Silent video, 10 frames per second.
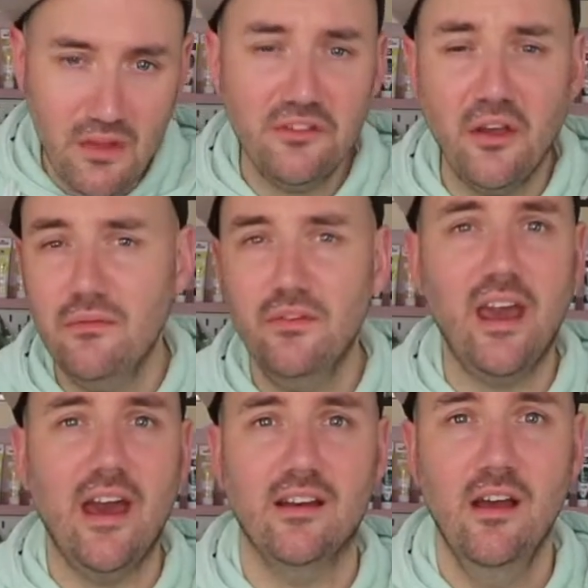Don't
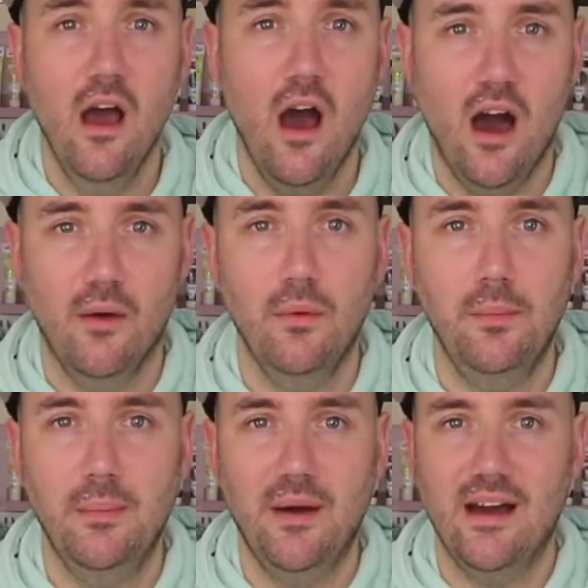forget, I will
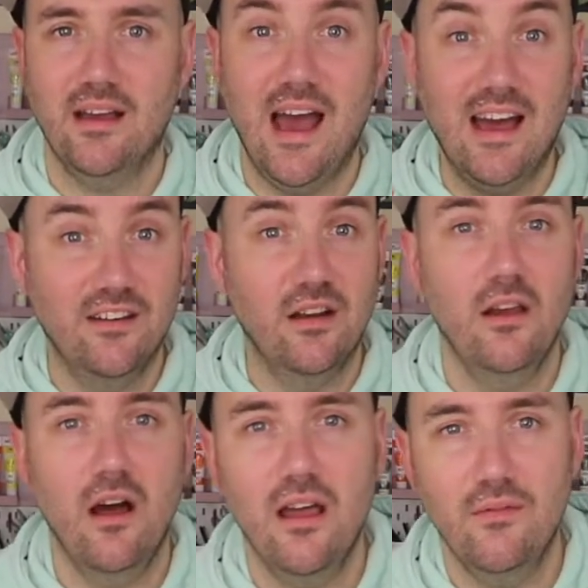be back and
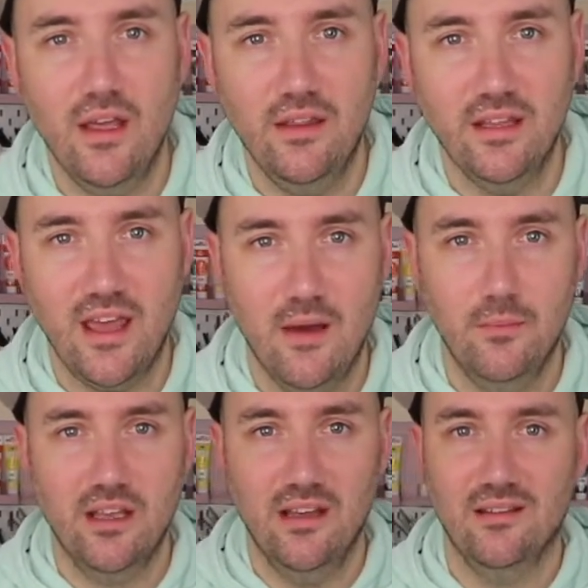live in the
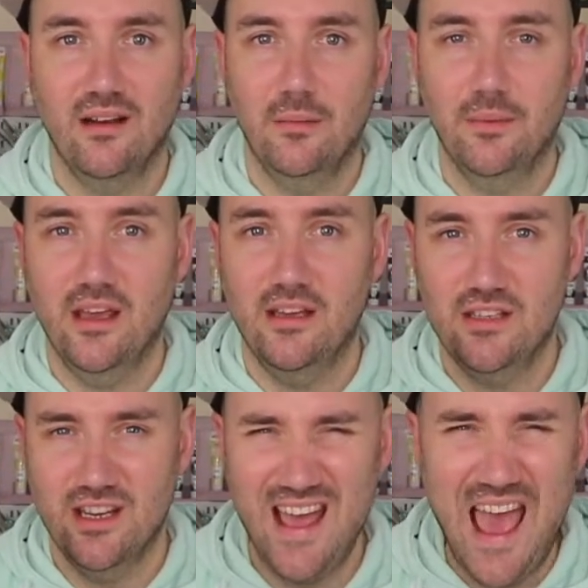Kenwood Kids Club
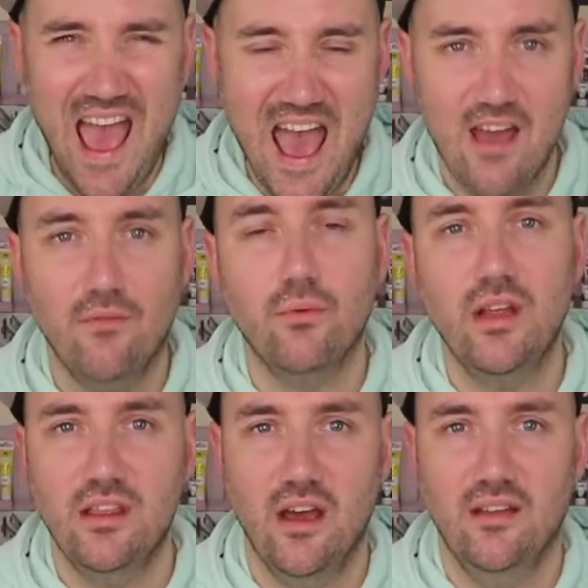kitchen every
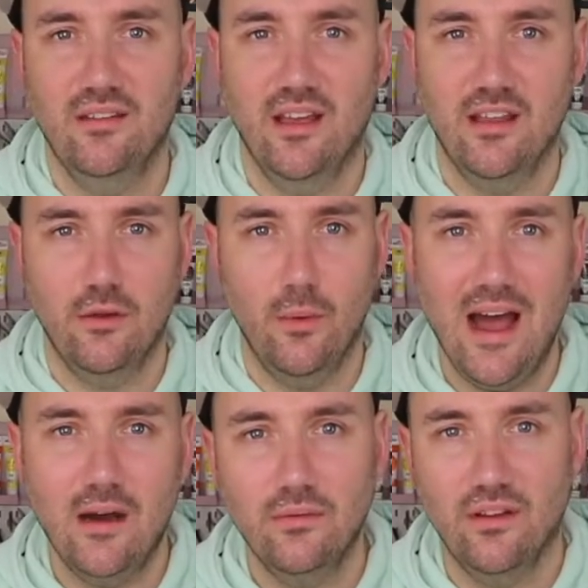Thursday
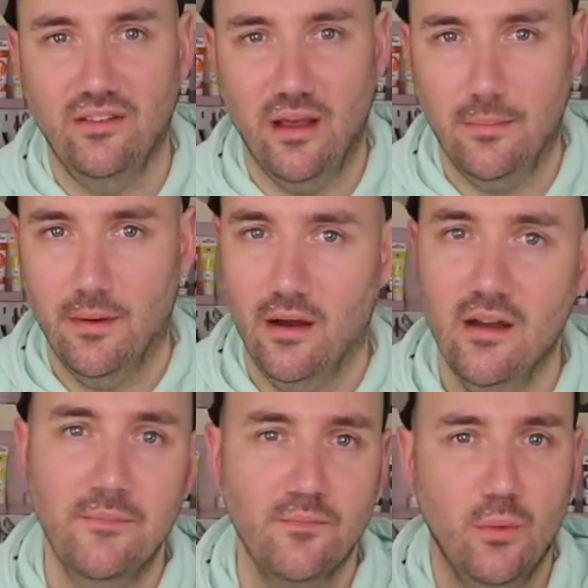throughout December
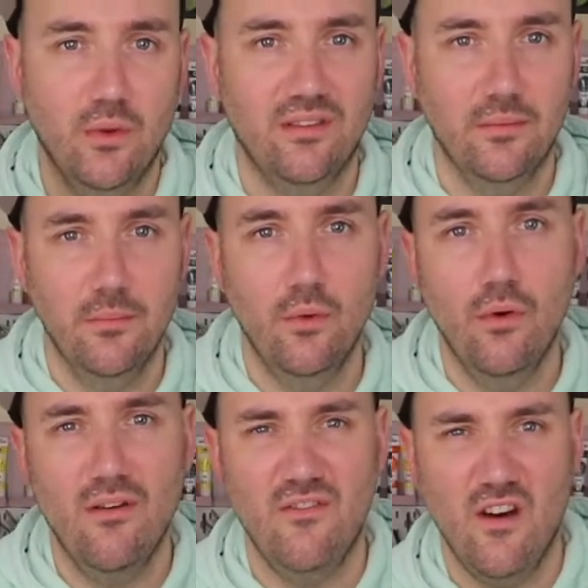with some
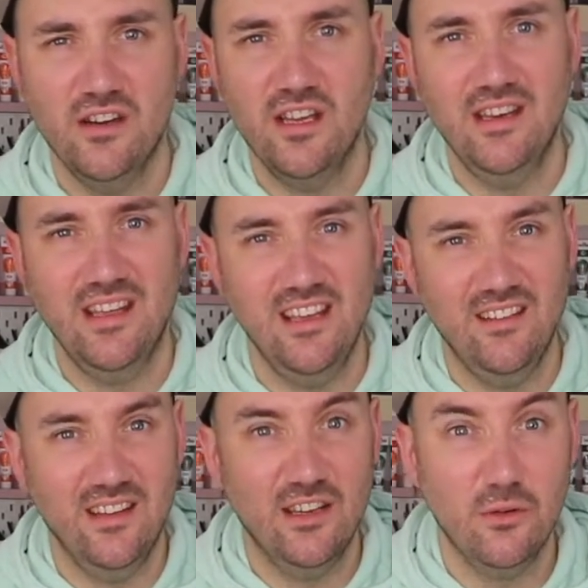more fun and
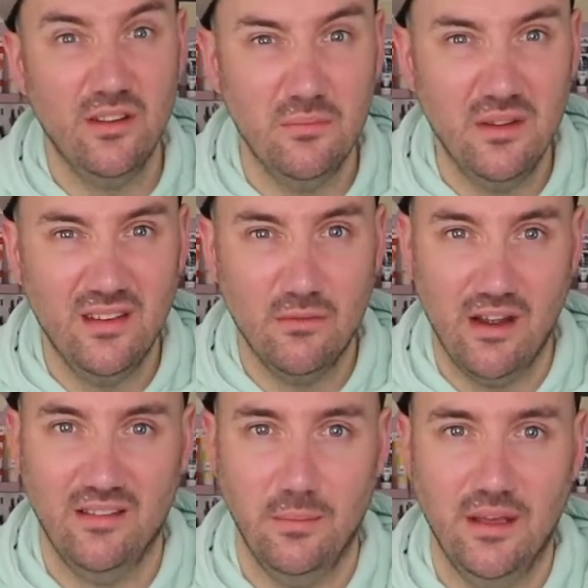easy Christmassy
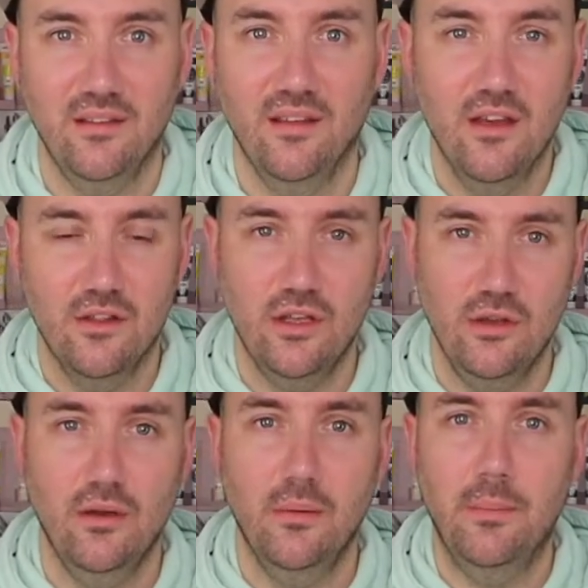recipes that
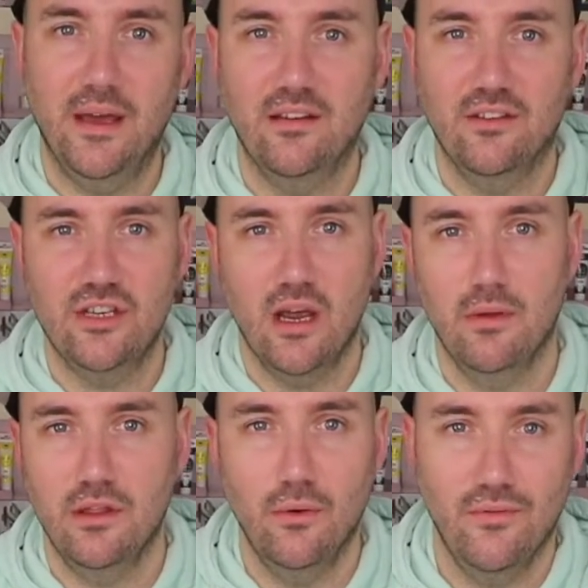you can bake to share
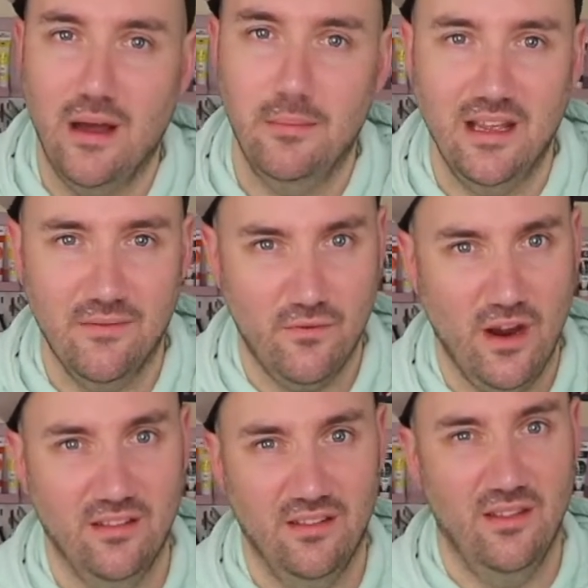with your family and
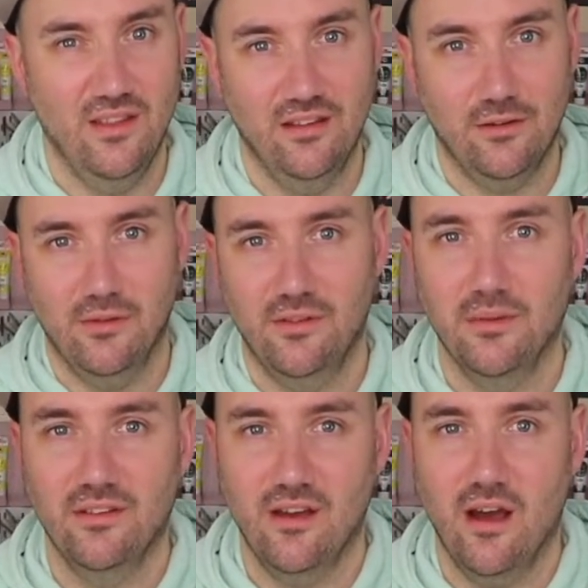friends this
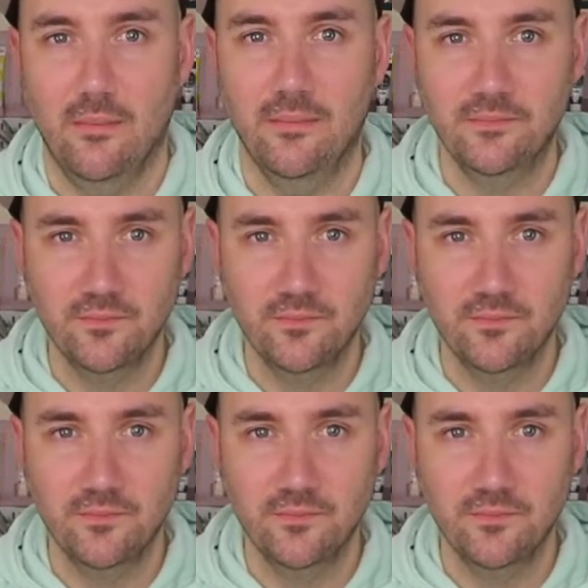Christmas time.